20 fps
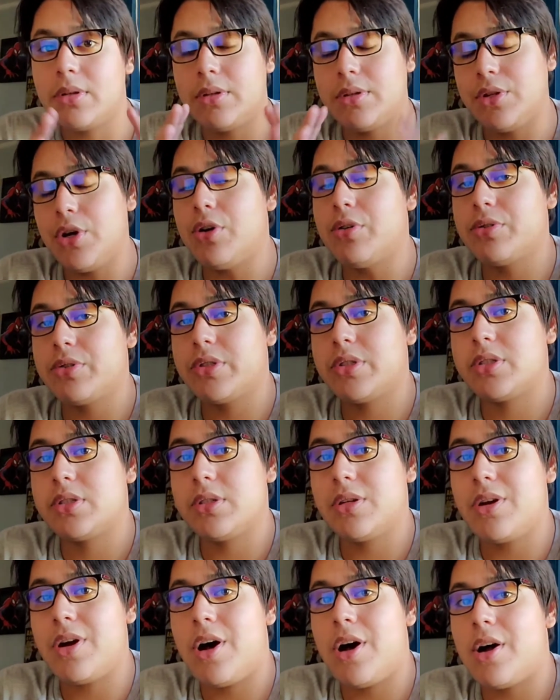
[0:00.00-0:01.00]
Those
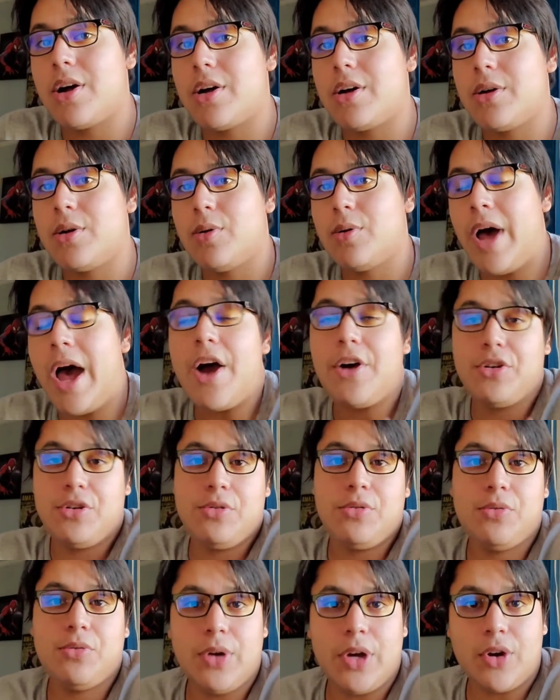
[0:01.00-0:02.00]
are how
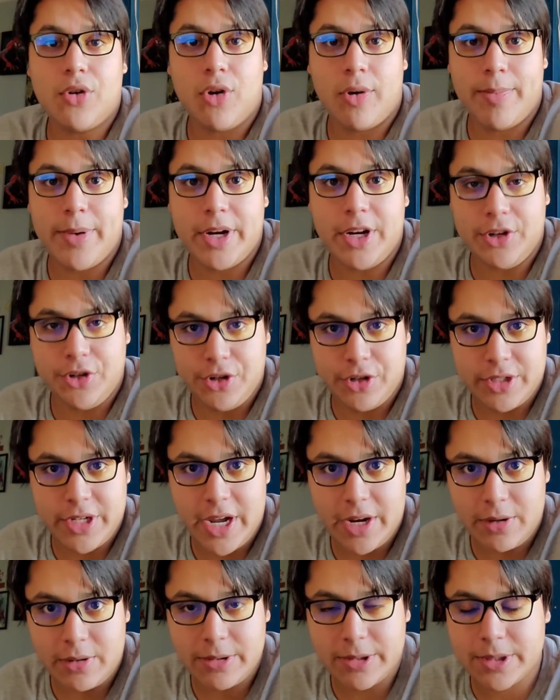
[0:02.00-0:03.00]
you incorporate into your
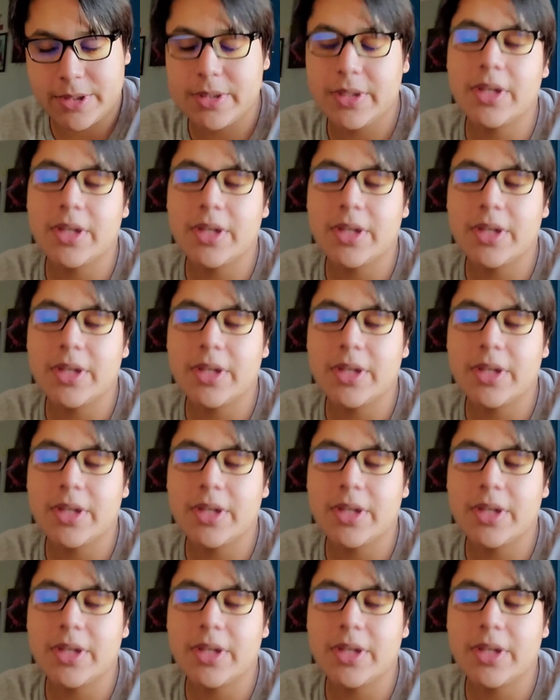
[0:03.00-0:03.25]
titles.